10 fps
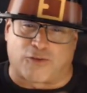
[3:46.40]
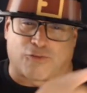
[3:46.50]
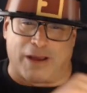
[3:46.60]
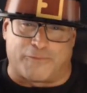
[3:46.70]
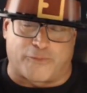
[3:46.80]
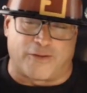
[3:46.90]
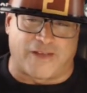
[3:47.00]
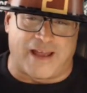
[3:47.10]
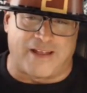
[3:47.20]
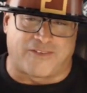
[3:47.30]
looks great for his
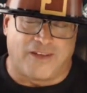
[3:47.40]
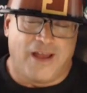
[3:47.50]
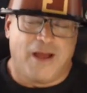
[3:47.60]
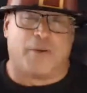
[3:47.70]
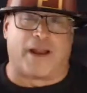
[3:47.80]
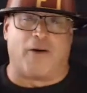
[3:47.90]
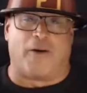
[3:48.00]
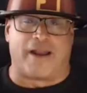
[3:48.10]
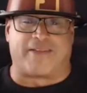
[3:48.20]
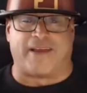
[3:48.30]
age, but I
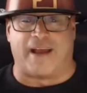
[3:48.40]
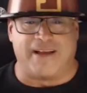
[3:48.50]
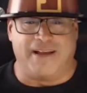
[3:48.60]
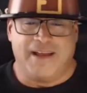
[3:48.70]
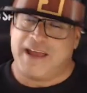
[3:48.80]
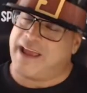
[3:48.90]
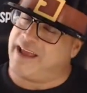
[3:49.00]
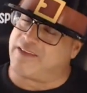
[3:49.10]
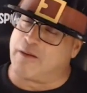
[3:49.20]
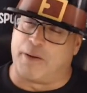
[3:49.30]
want to tell you,
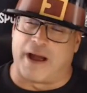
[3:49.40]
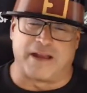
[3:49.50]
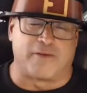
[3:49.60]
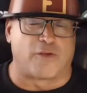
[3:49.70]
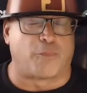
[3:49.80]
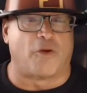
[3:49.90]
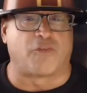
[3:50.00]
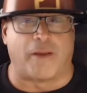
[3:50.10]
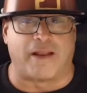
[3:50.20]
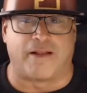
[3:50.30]
he is a pioneer of the
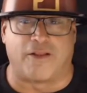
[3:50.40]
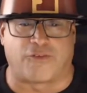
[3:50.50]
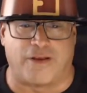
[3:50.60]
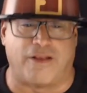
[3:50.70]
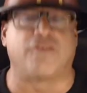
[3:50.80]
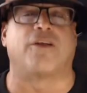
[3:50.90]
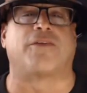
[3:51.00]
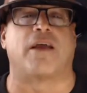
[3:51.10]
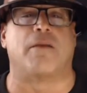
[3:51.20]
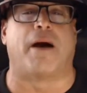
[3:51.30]
sports betting industry, and he's going to
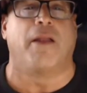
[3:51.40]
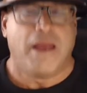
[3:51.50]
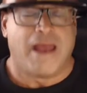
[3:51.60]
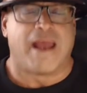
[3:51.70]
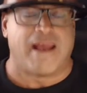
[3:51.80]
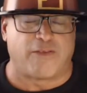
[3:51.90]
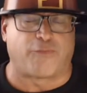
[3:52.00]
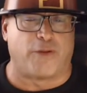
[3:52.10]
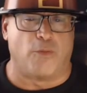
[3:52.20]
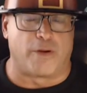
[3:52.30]
tell you about his
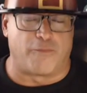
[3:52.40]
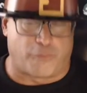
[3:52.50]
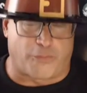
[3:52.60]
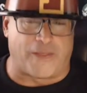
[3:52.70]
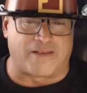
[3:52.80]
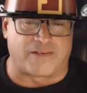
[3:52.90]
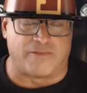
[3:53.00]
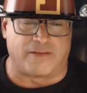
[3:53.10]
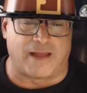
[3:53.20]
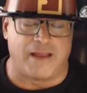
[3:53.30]
free winner for
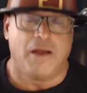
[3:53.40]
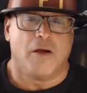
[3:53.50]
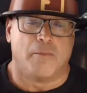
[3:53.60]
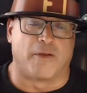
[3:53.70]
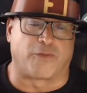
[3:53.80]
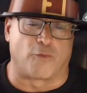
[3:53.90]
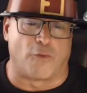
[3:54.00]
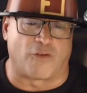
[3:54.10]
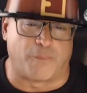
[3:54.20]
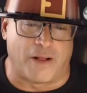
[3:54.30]
Thanksgiving Day, Mr. Ross